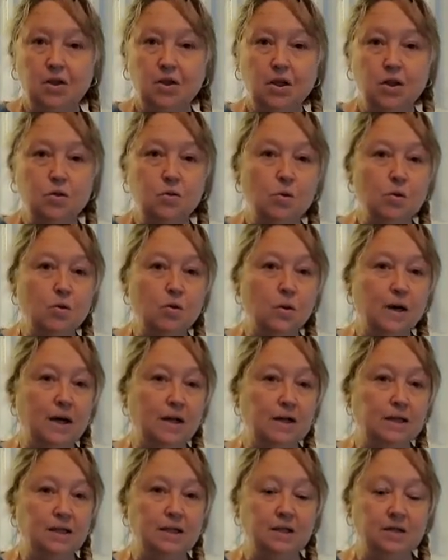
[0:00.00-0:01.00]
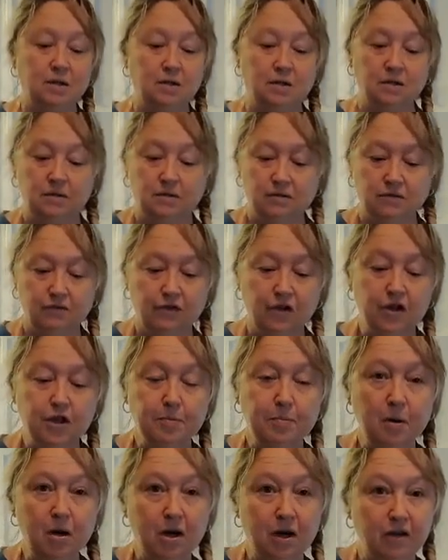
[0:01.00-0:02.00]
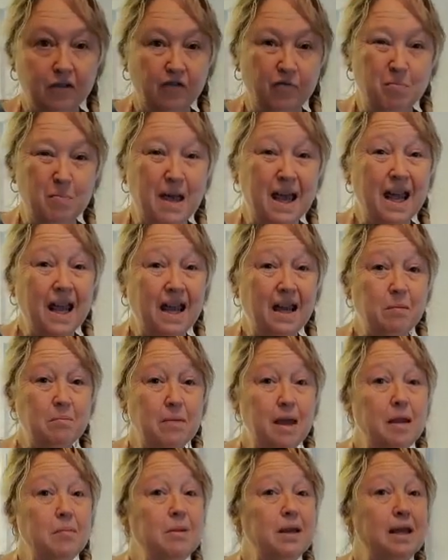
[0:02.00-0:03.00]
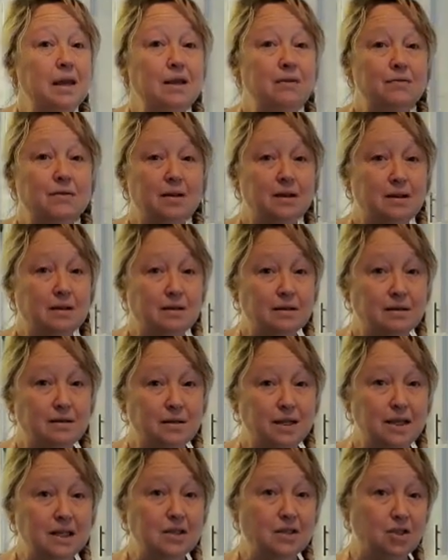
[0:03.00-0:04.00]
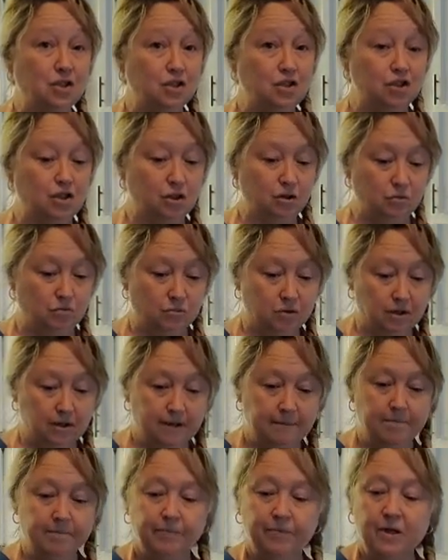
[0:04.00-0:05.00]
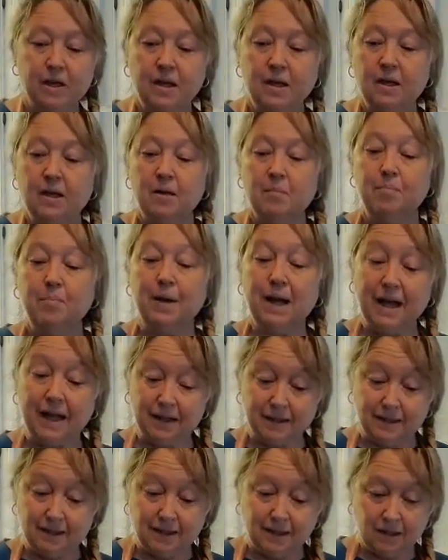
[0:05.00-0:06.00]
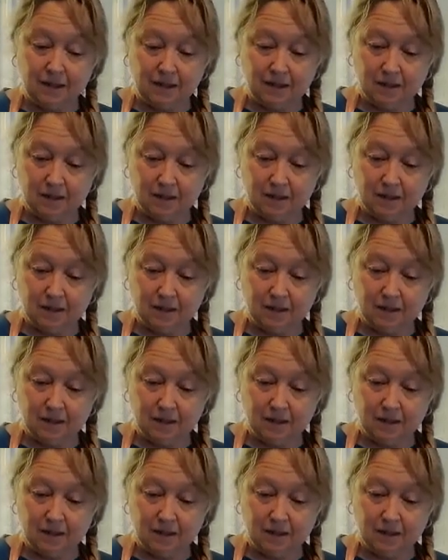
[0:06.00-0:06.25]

those won't go out until first part of May, maybe even into June. But